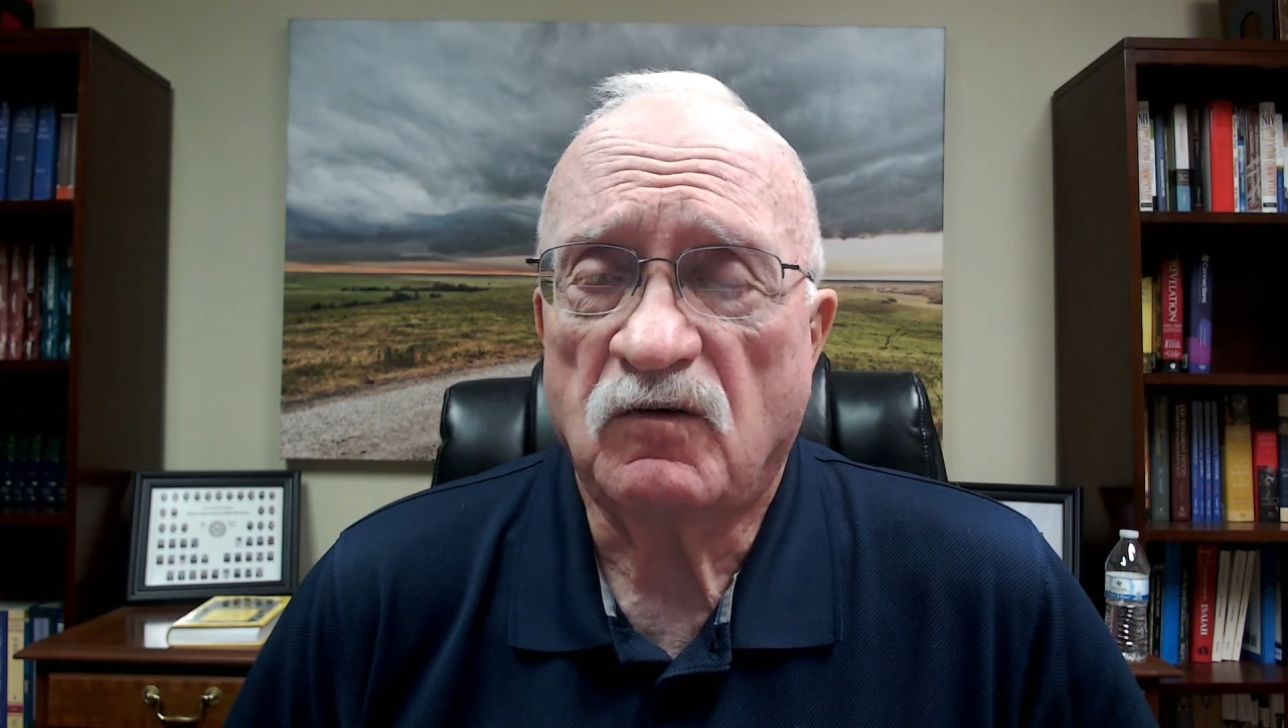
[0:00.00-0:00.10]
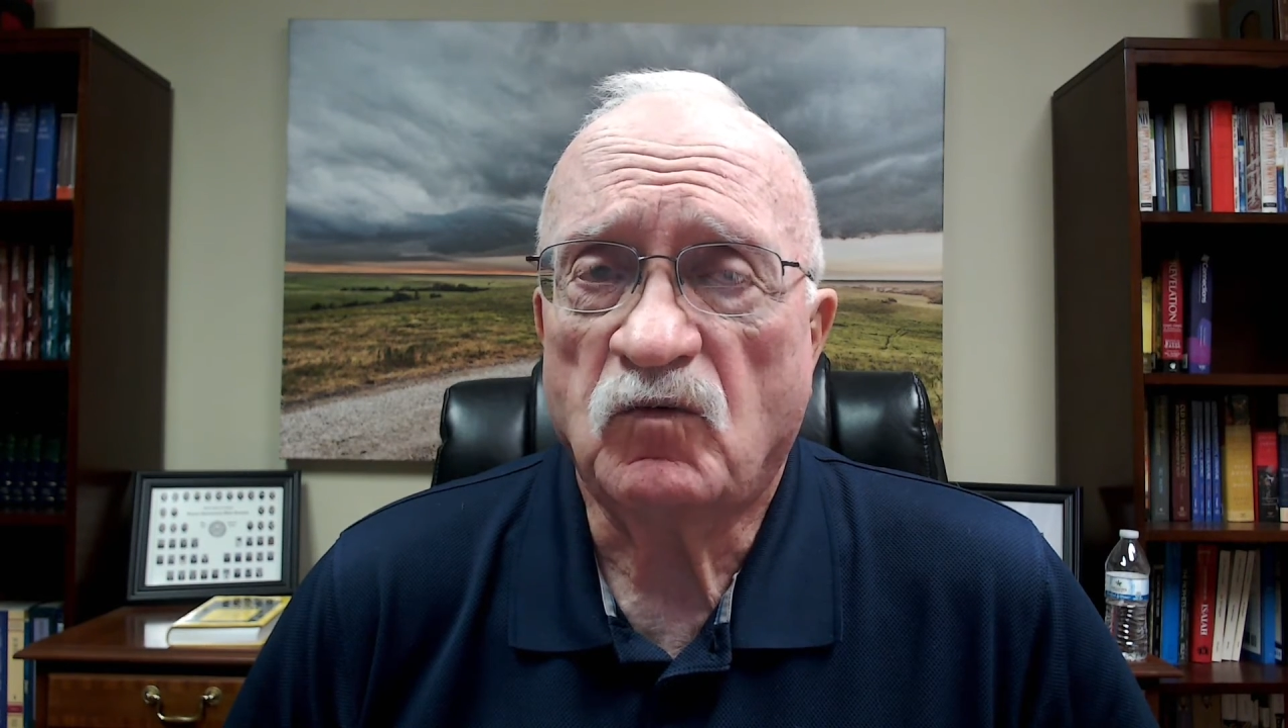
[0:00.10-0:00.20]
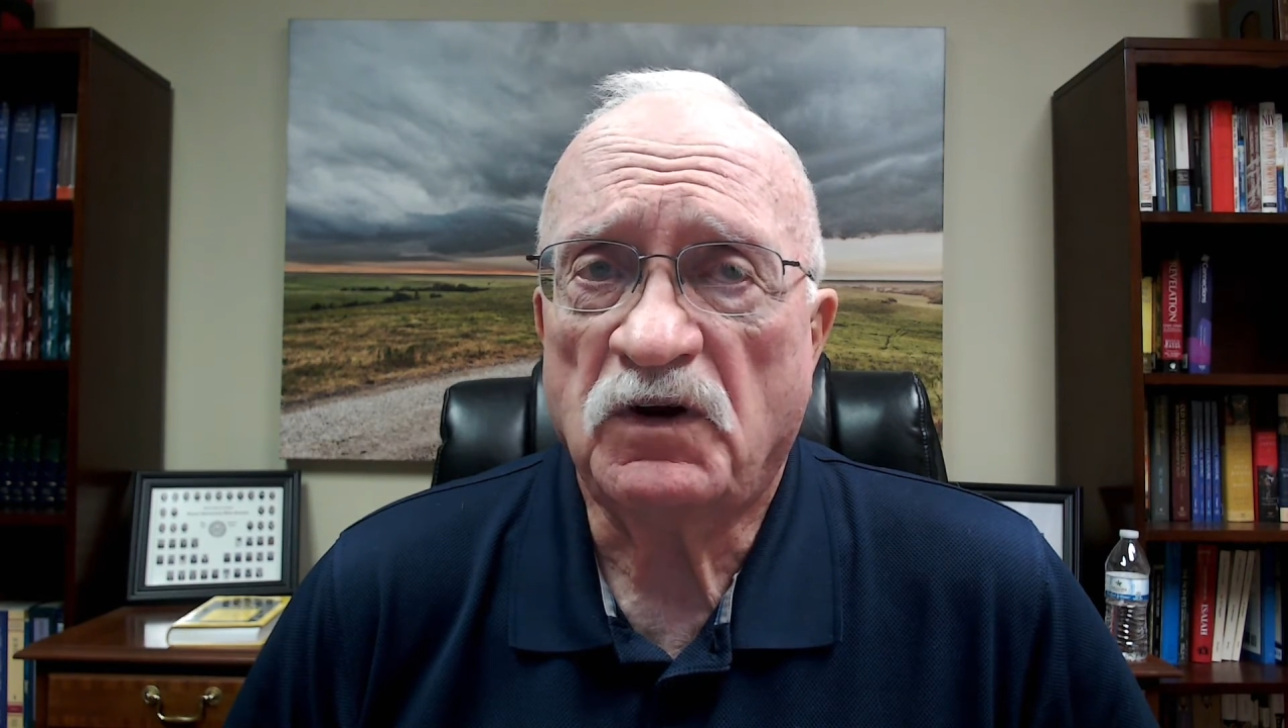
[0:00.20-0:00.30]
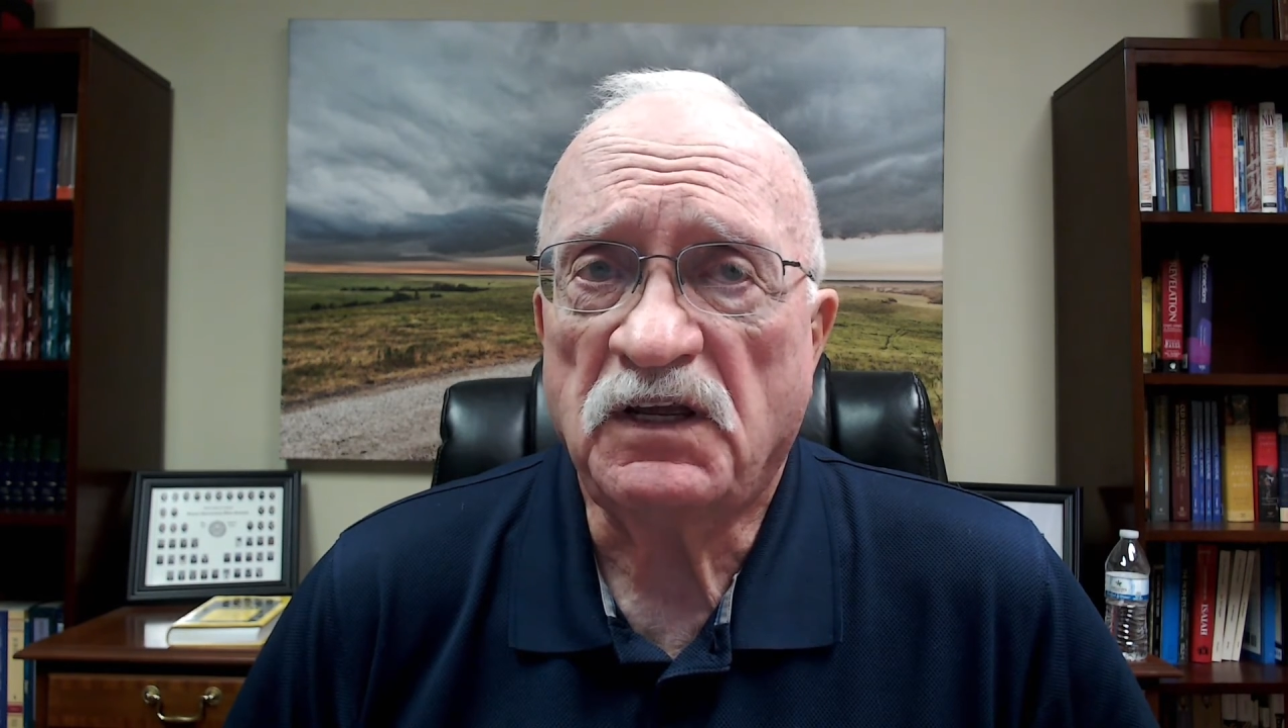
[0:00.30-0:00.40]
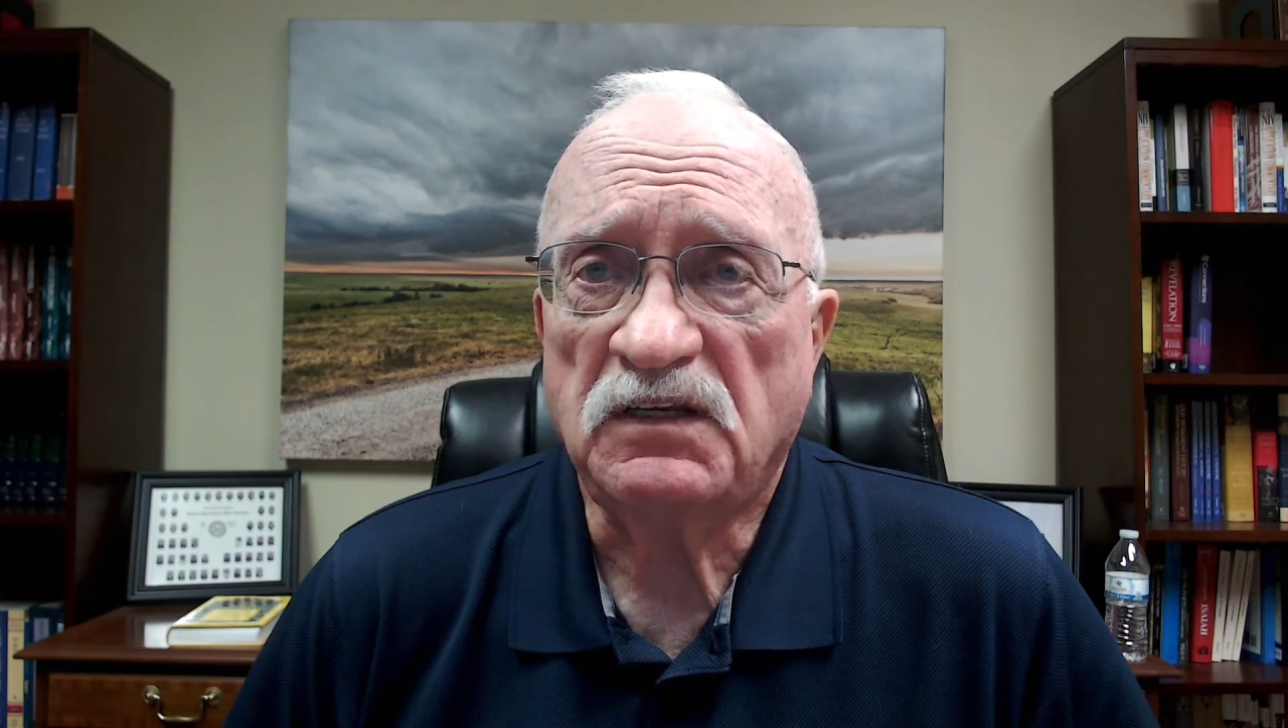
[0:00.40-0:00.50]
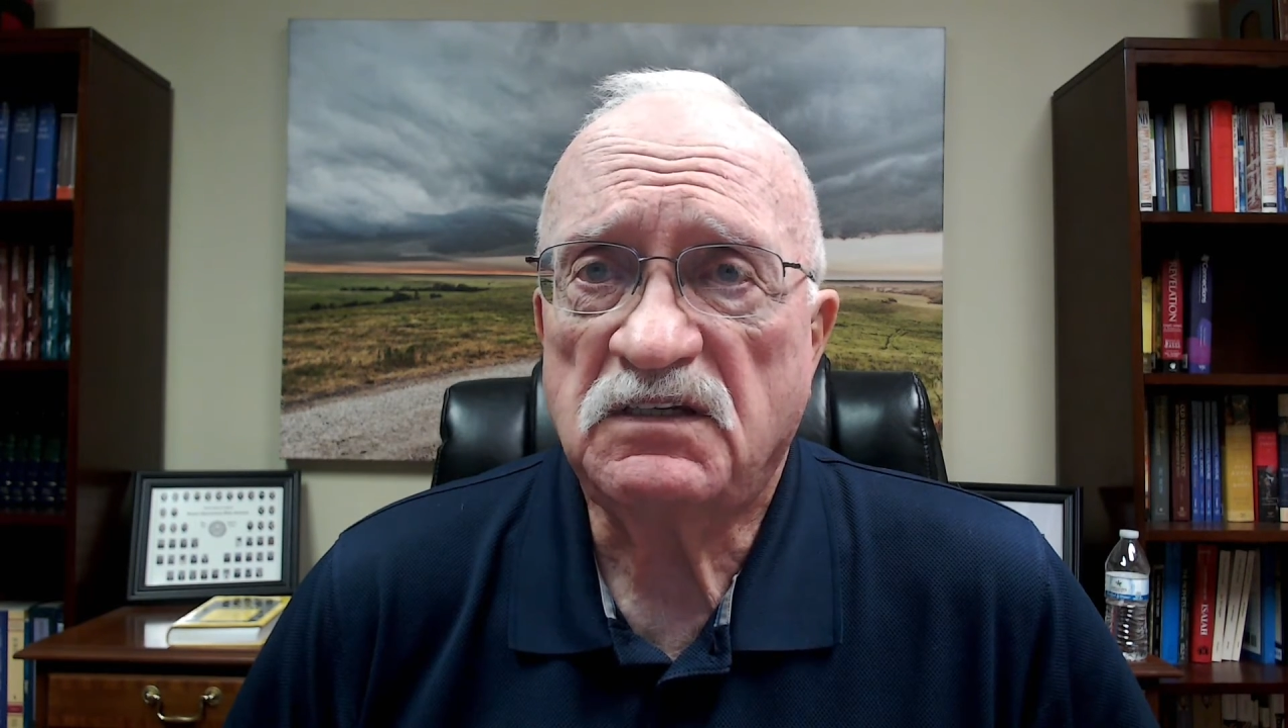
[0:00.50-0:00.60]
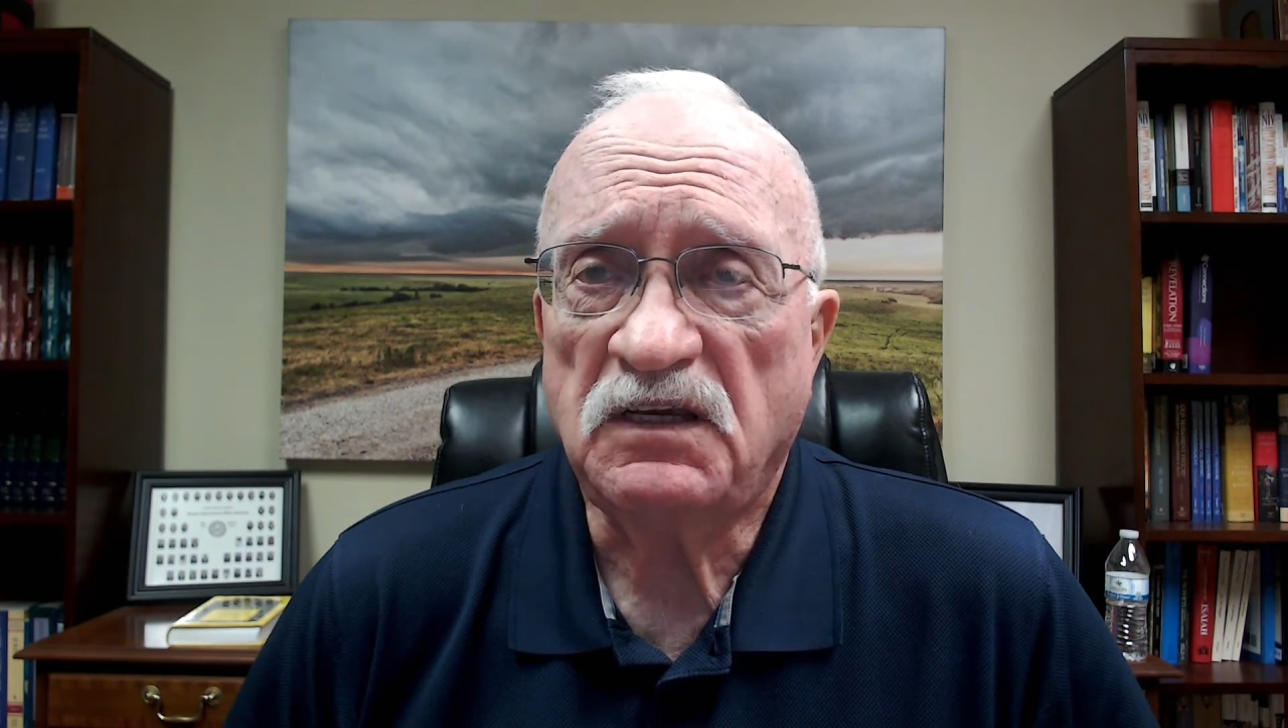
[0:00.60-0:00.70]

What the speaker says: on a winning